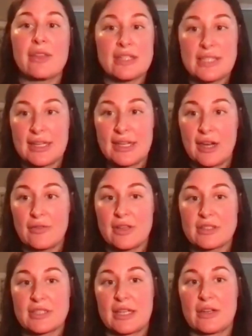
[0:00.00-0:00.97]
how they take care
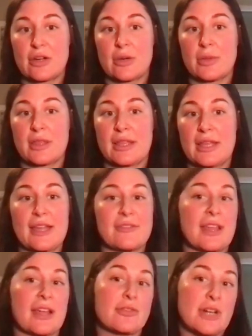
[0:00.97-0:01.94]
of their skin normally,
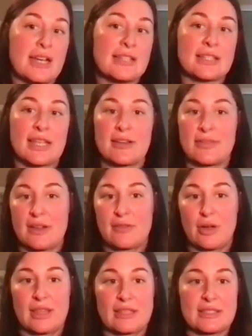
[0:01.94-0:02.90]
if they have dry skin, if they
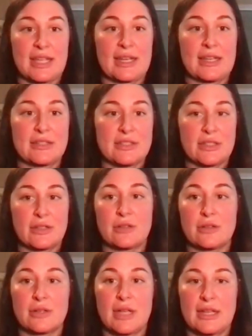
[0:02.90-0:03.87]
have oily skin, and
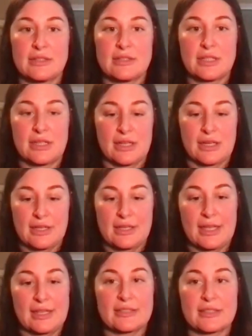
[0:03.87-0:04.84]
to
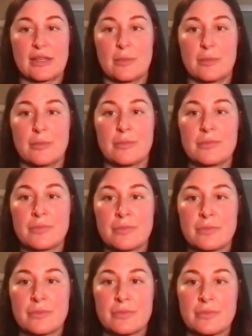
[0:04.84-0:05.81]
get some
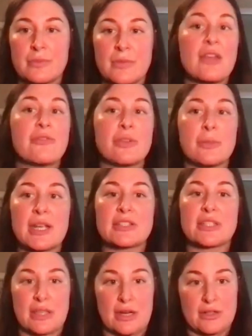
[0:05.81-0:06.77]

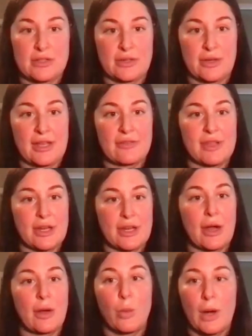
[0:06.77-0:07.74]
information there so I can
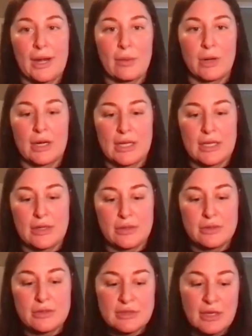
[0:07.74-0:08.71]
figure out what I want to
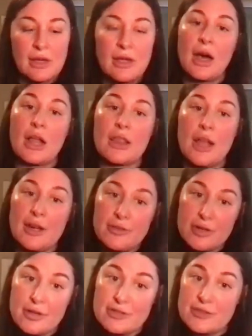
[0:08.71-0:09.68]
use. A
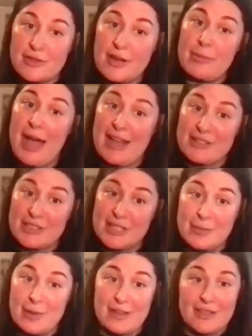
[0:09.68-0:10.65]
lot of girls are very
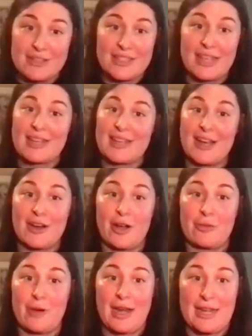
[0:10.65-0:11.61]
passionate about their
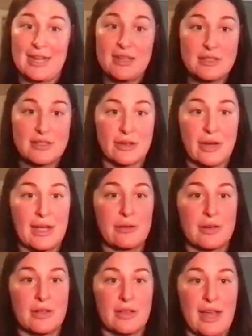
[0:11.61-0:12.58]
skincare already, so
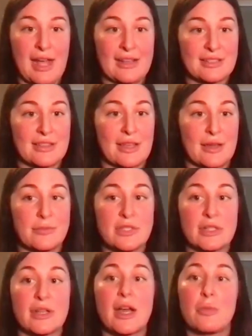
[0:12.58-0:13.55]
I will ask
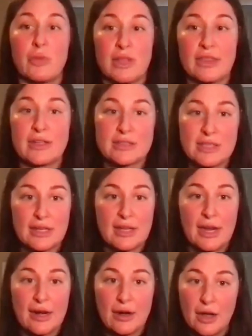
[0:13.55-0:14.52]
them to come with their
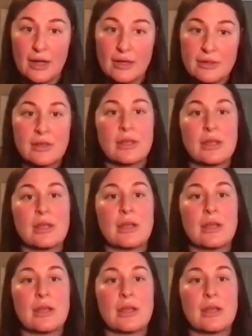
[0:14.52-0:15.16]
skincare on.